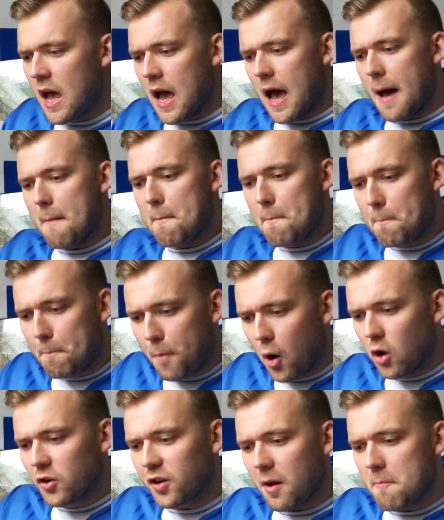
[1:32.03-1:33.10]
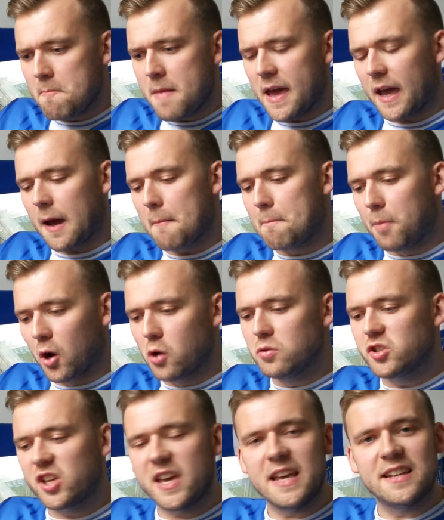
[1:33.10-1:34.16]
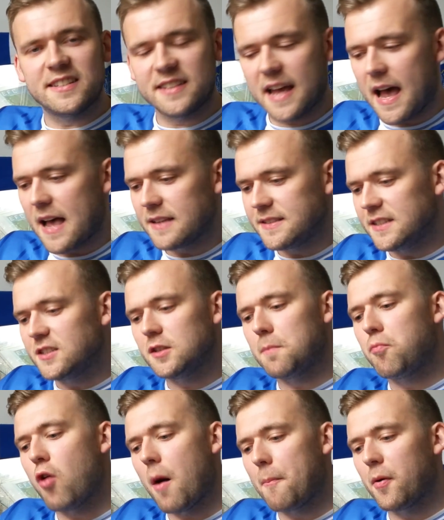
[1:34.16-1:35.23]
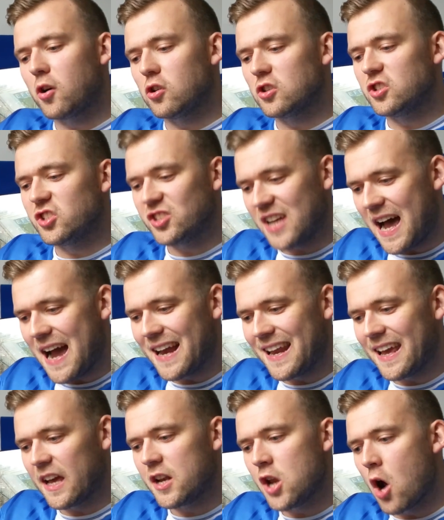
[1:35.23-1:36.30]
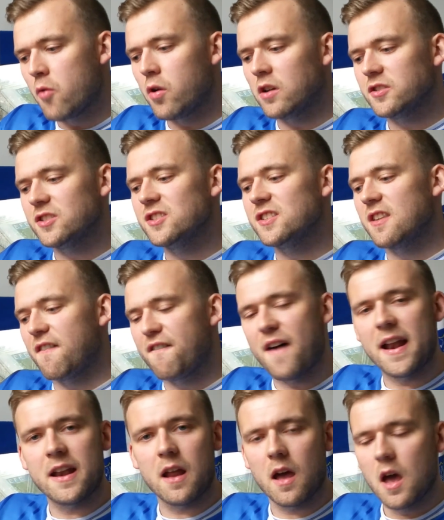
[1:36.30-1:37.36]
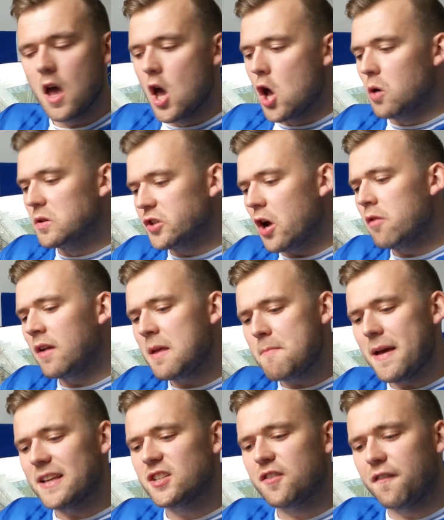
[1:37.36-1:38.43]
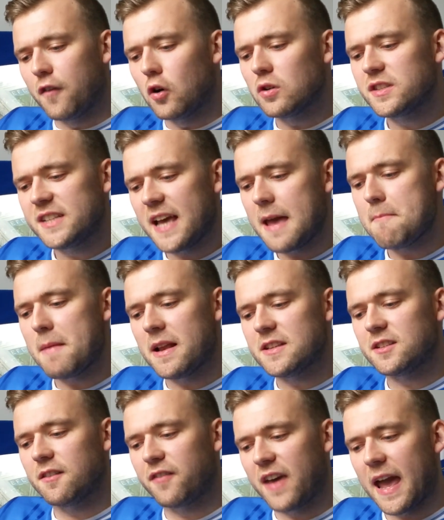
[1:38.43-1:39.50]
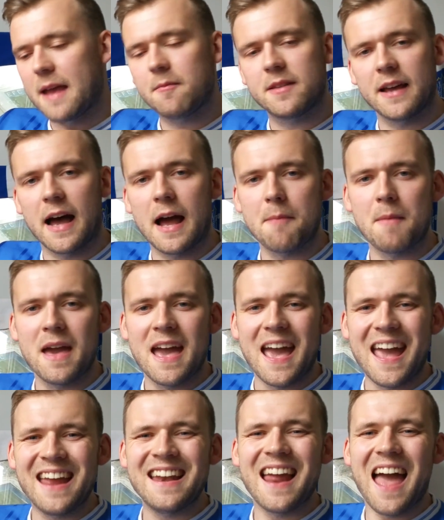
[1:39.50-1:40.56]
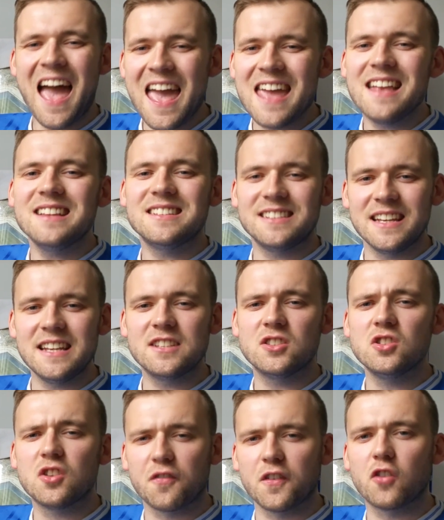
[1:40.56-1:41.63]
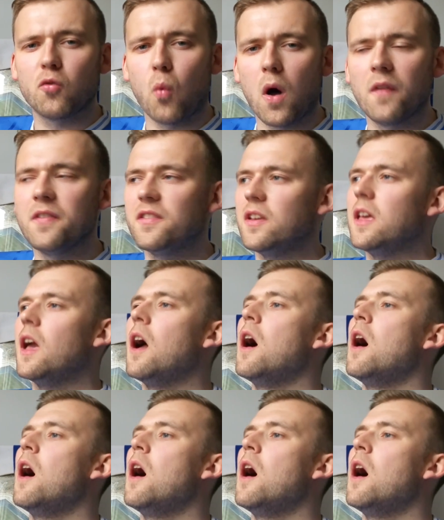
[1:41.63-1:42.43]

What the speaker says: Bud McBluesky says this is a proper good signing, a no-nonsense defender who has only missed 48 minutes of game time in 8 seasons for Swansea.